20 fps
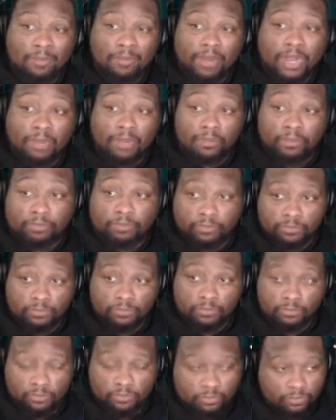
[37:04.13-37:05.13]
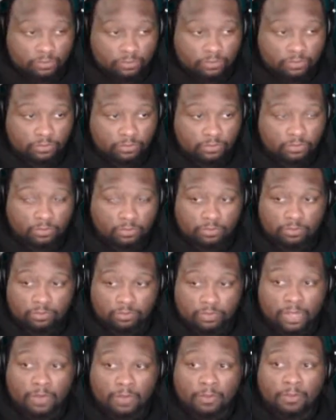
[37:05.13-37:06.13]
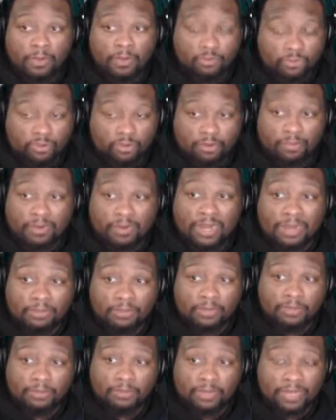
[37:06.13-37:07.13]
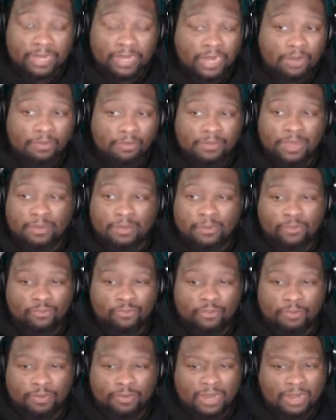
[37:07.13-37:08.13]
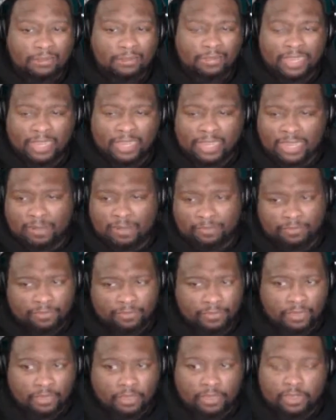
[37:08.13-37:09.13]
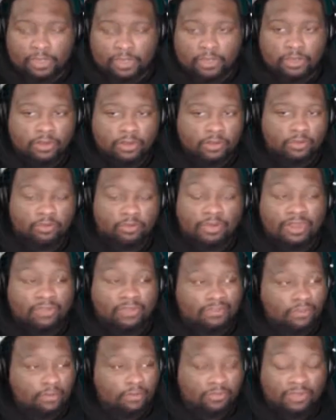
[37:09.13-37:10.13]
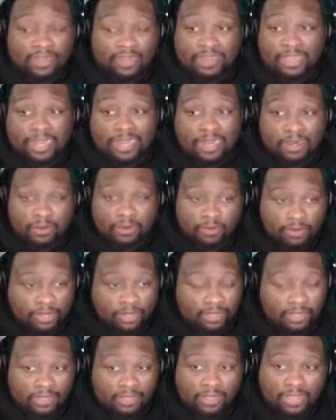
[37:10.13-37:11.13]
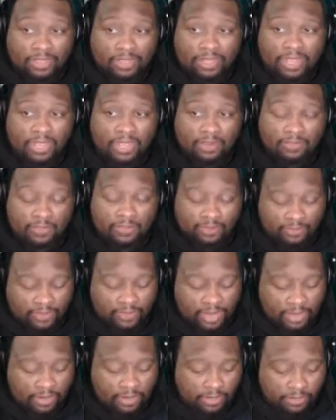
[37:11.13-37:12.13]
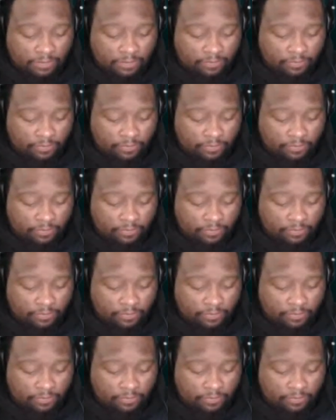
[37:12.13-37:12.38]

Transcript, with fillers: problem an emotional problem and i don't mean emotional problem like i'm you know crazy or psychotic or anything like that it's just that um